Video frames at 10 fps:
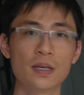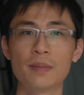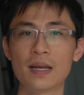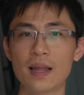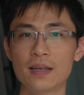in
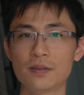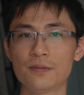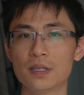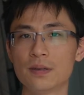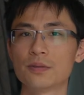my later
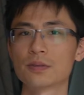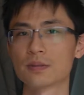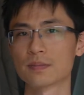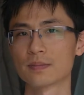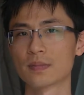
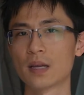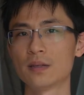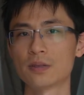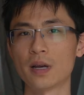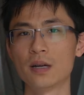videos.
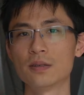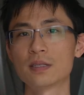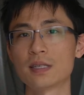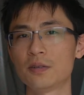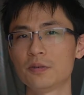So I'll
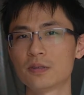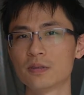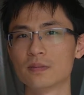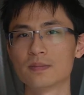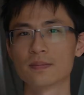see you
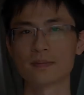soon.